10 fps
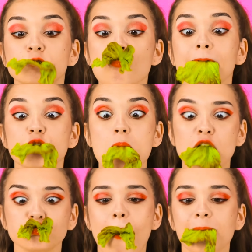Be
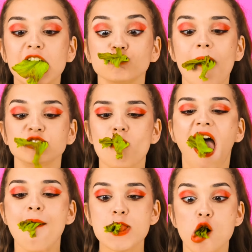patient a little more. I
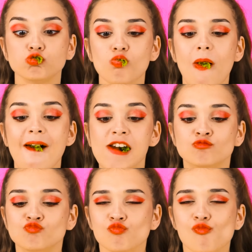almost ate
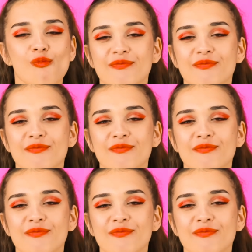everything.